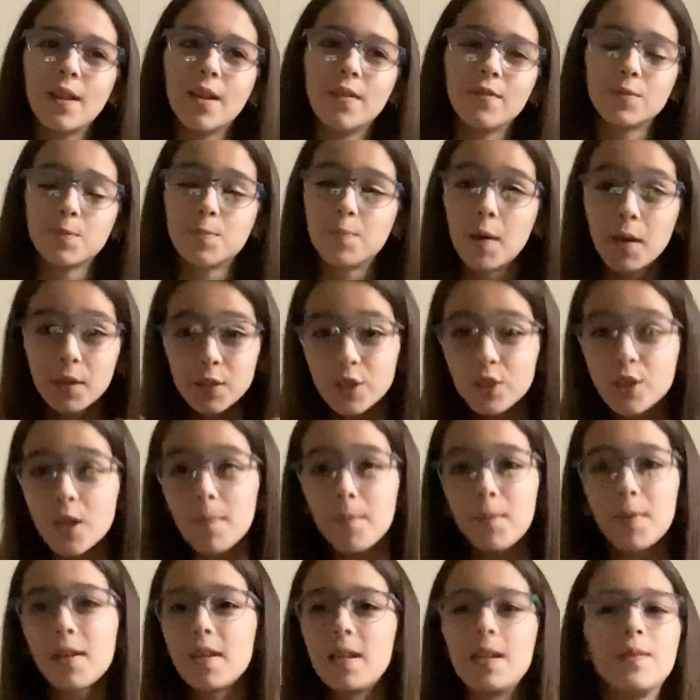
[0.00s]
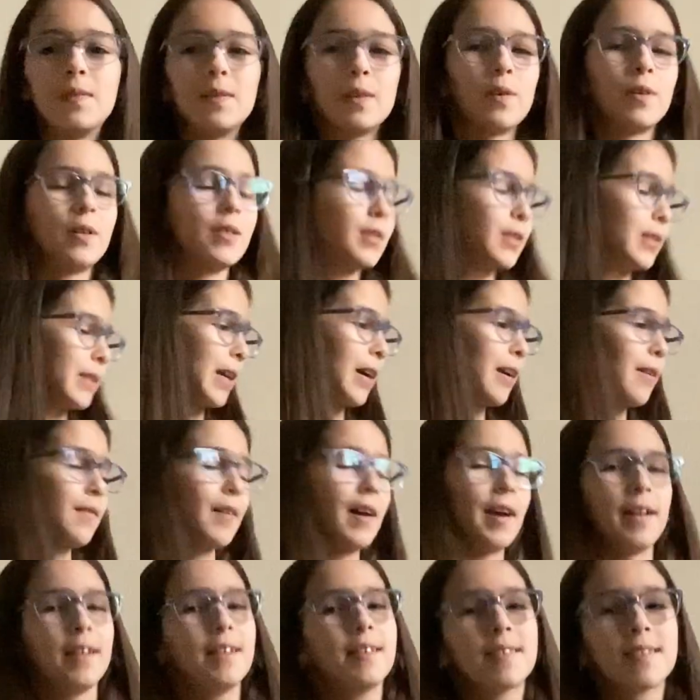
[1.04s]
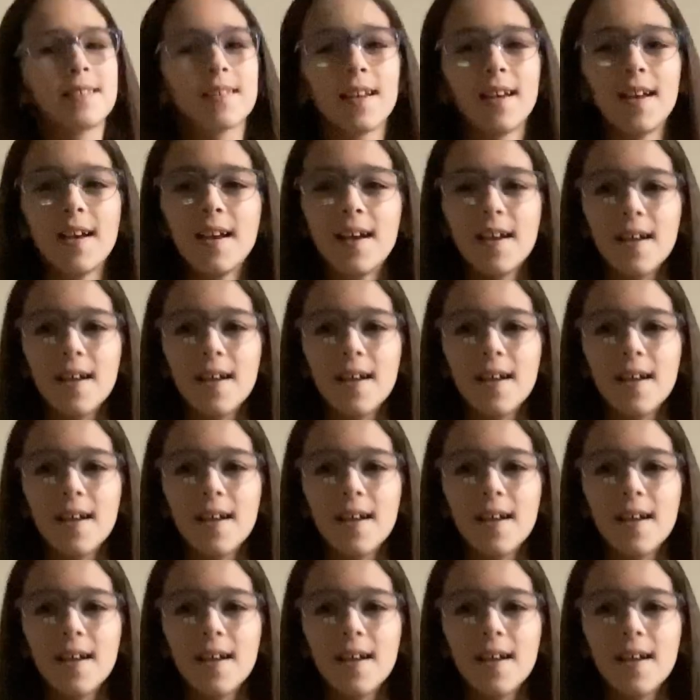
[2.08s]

loves bungee jumping, even though he's scared of heights.